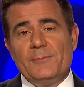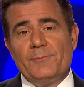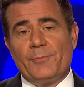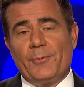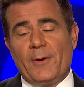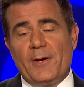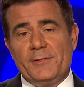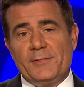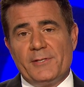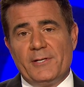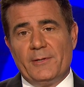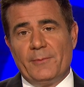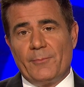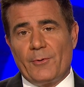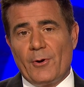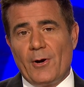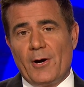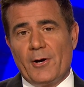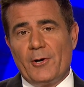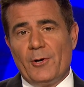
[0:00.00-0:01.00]
president,
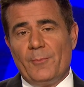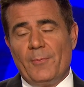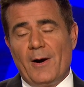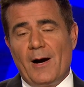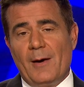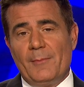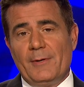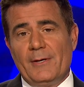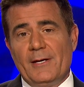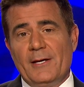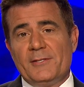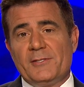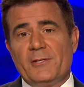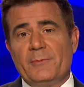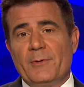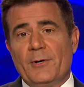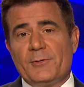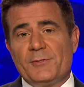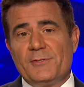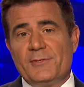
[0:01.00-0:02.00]
Barack Obama, is
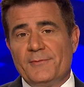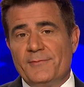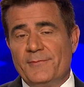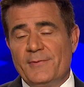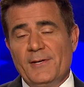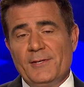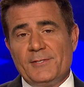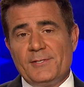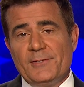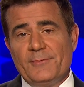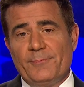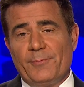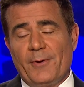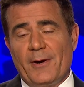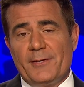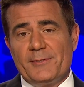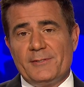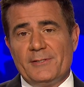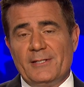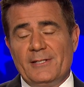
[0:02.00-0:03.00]
the most divisive
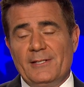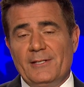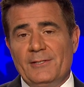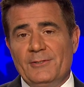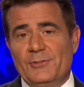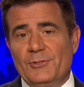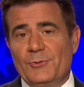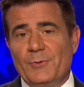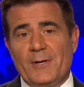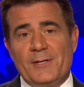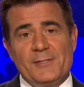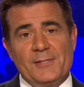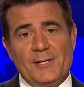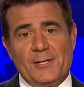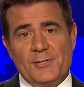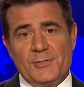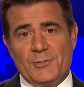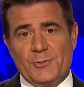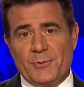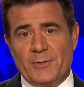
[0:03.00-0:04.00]
president in U.S.
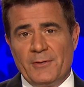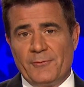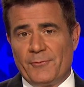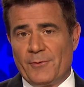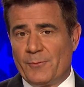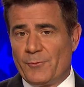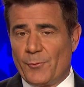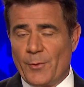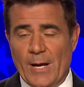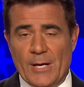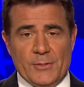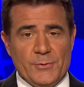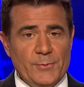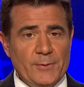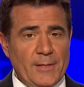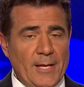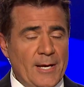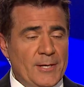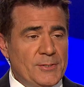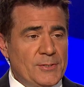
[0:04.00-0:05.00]
history. From race
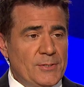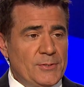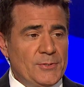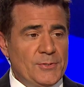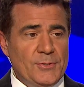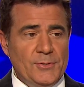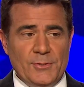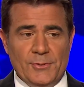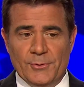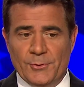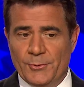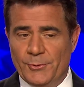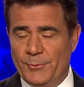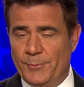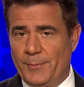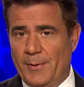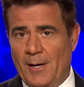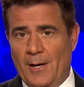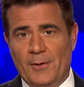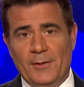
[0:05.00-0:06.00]
relations
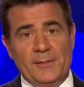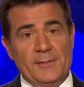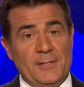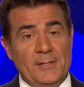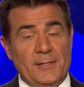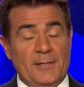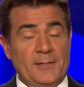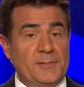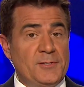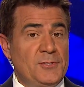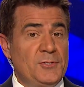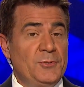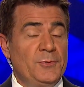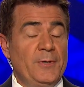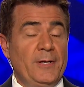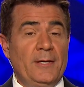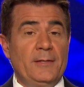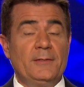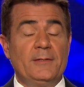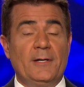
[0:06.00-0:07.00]
to politics
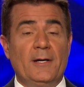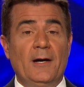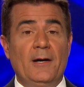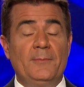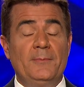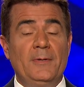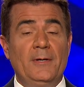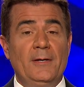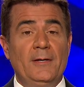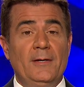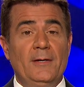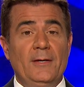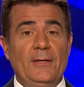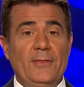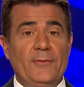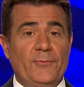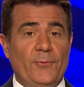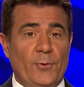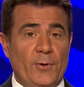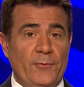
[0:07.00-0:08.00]
to income,
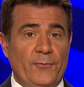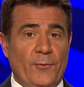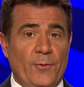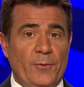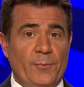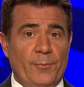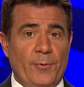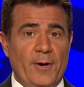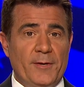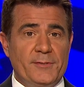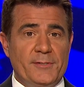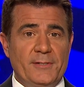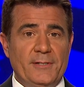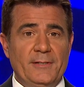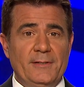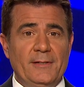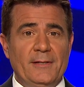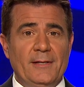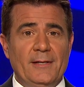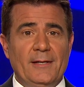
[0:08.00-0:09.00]
the 44th
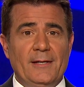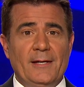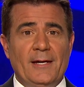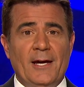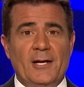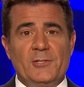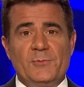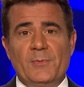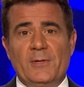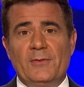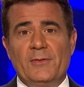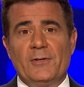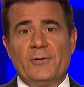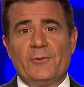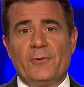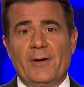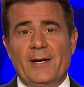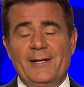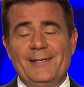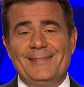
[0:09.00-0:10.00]
president has been the
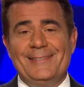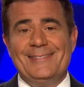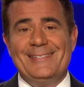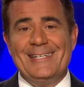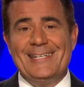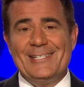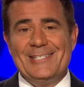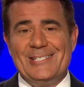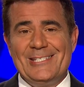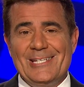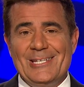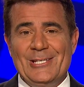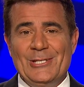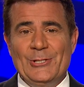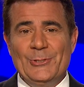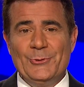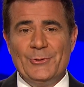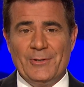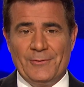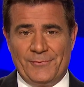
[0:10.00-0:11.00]
great
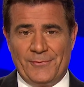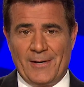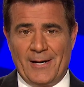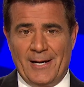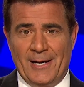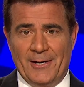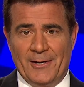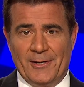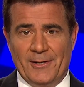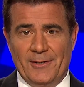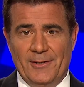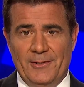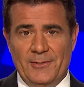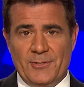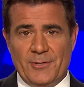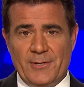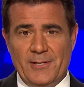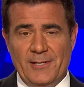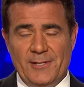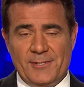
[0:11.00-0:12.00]
disunifier.
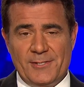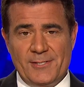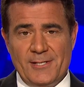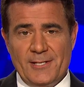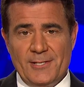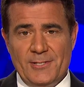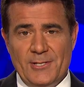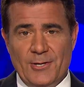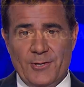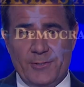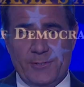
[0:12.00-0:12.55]
During his 6 years